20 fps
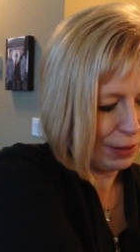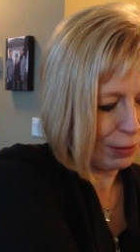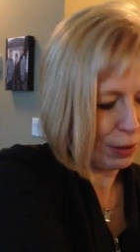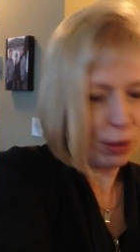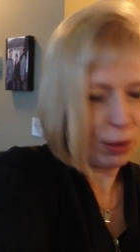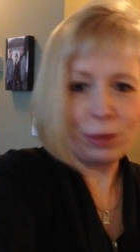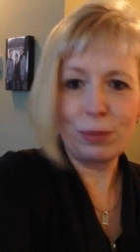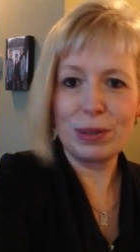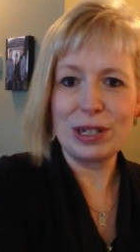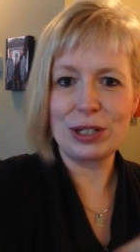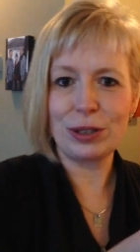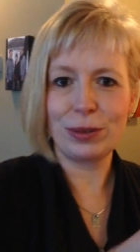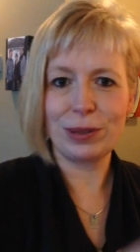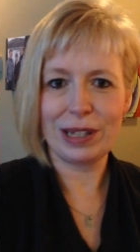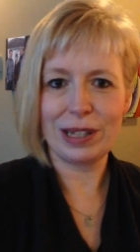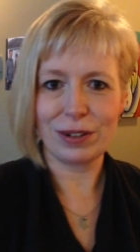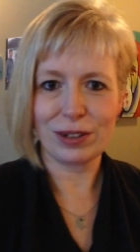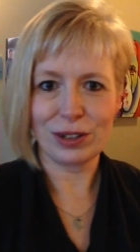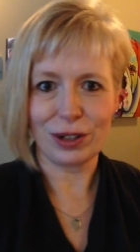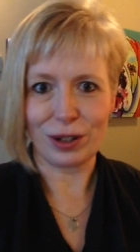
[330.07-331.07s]
What would we do
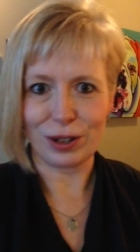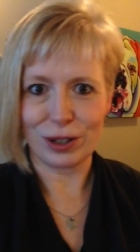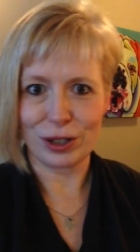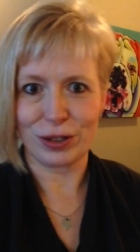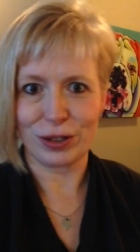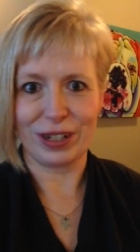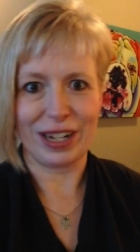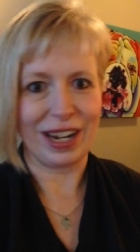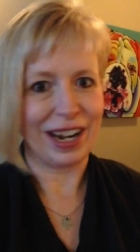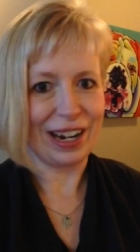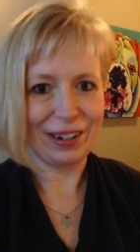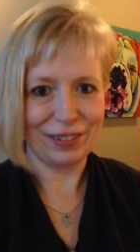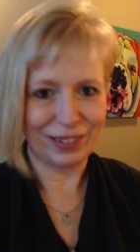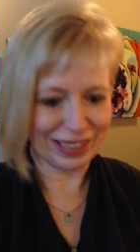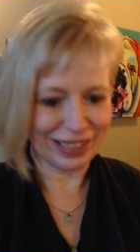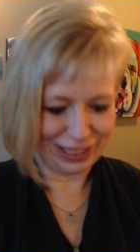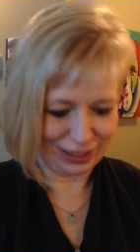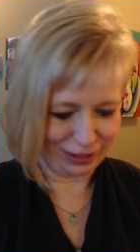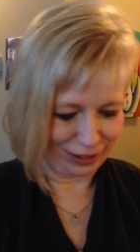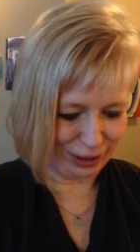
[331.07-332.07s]
without Dollar Tree? I
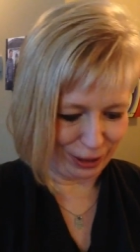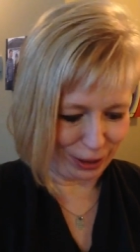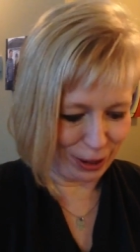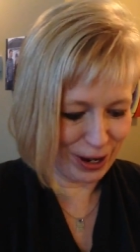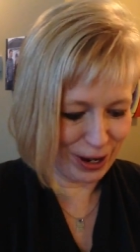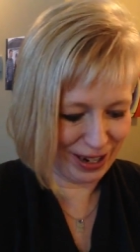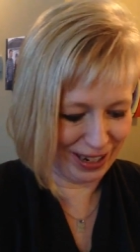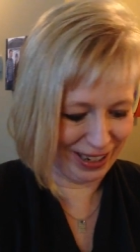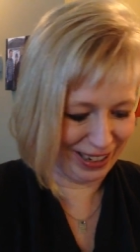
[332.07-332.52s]
really don't know.